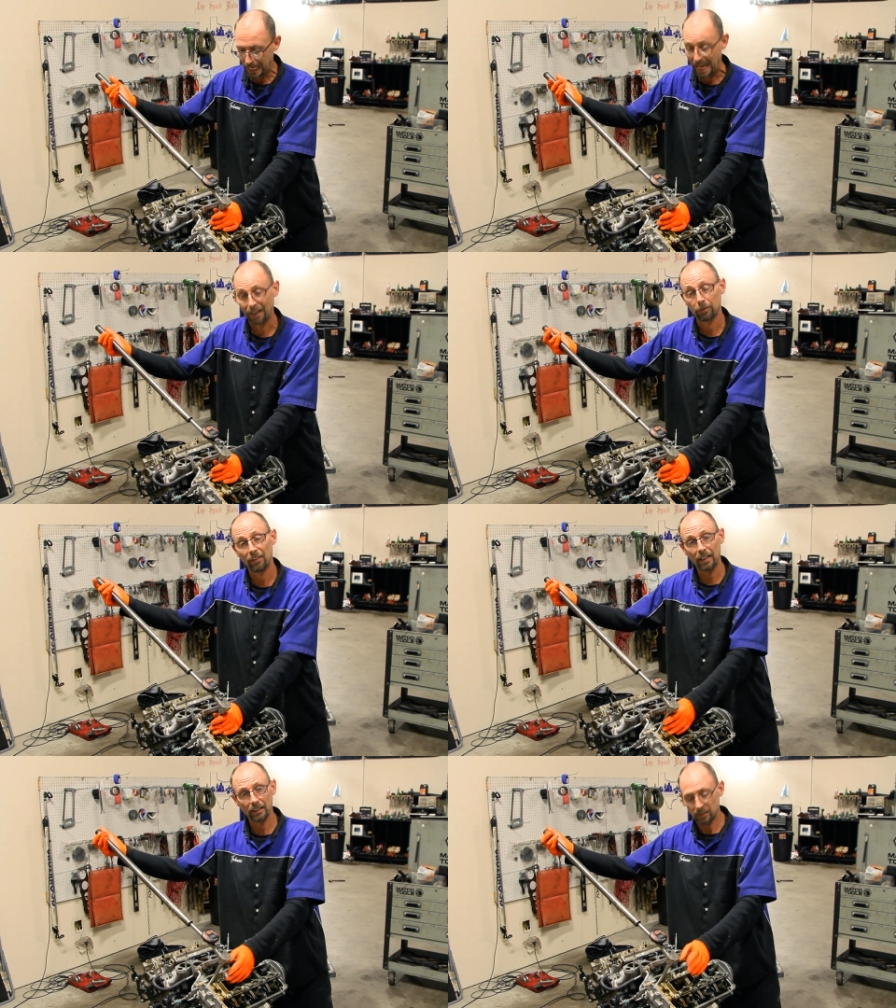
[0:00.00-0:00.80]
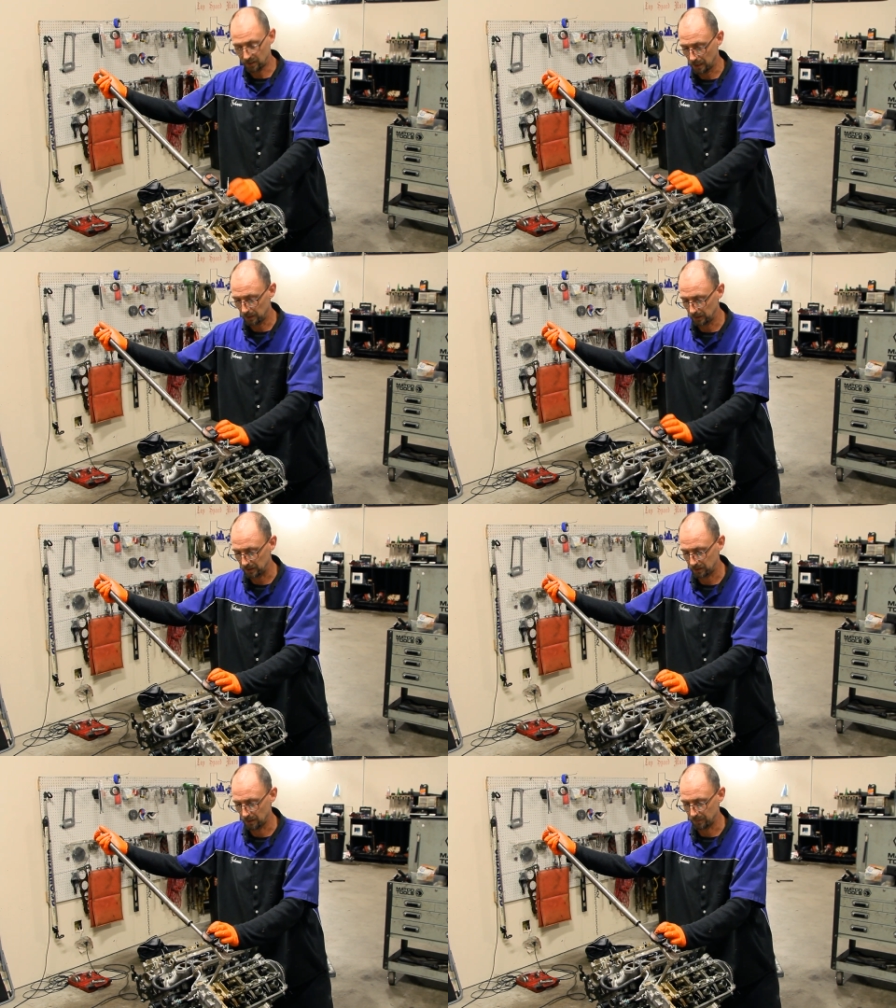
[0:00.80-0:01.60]
aggravating to say the
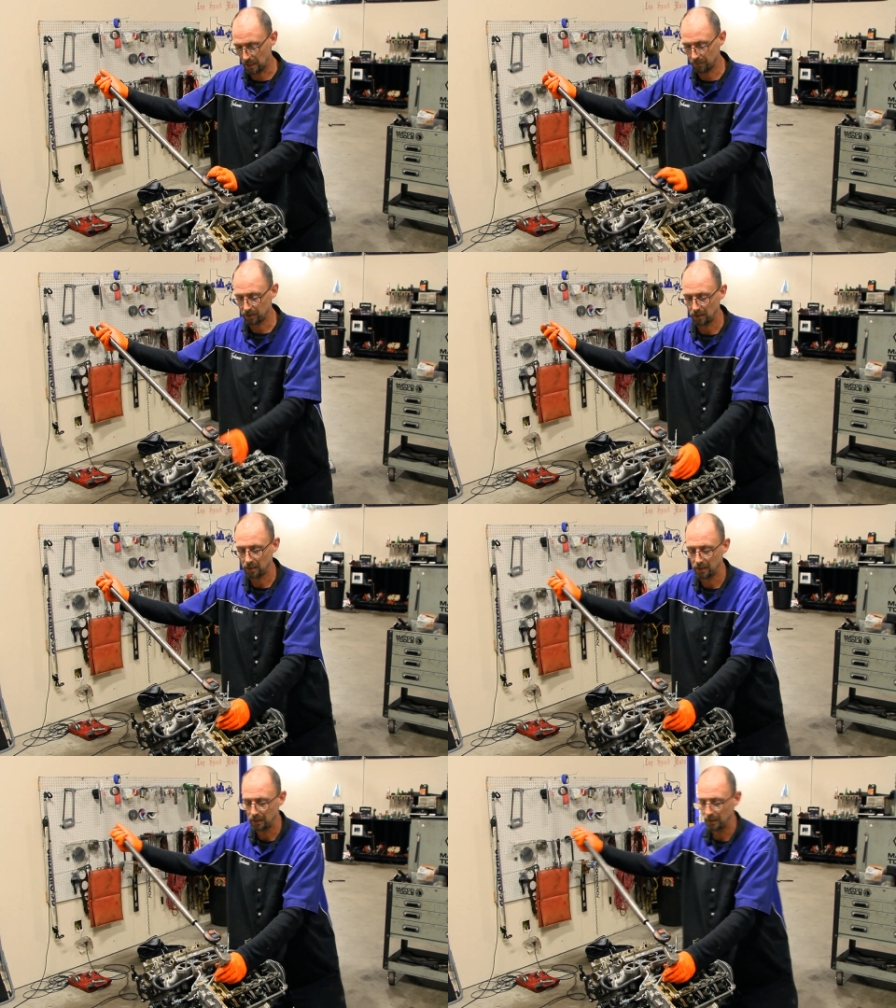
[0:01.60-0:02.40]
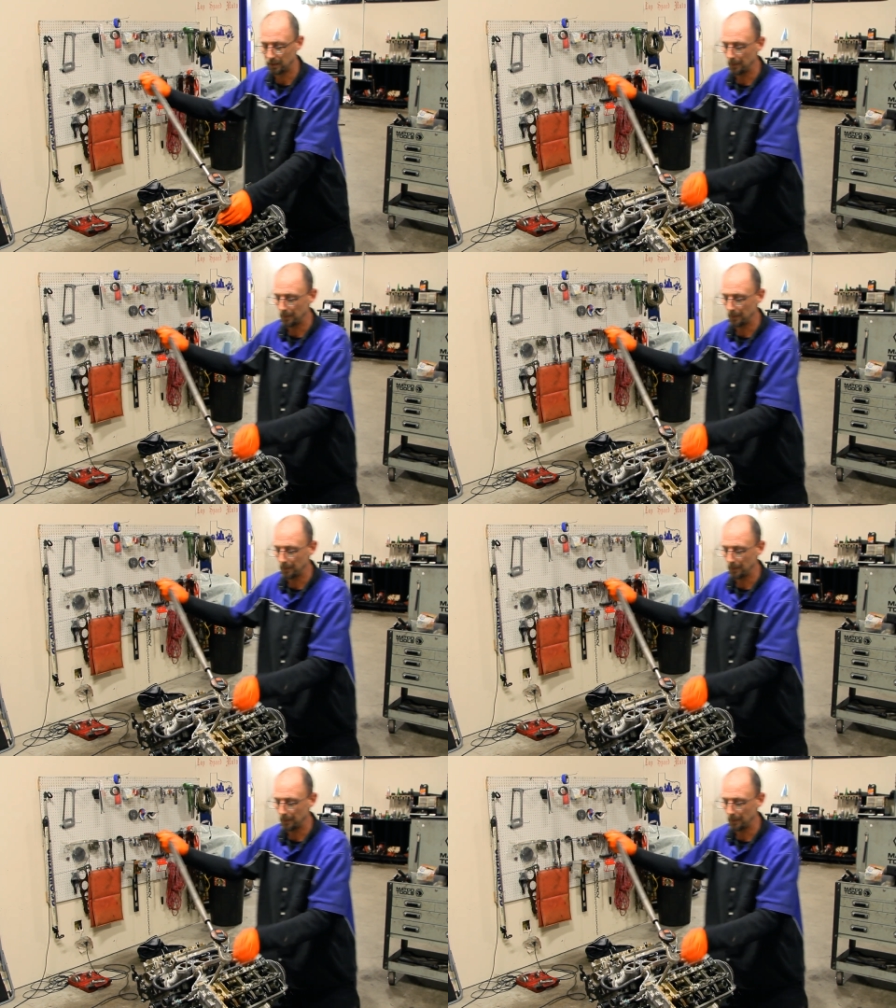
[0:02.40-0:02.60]
least sometimes.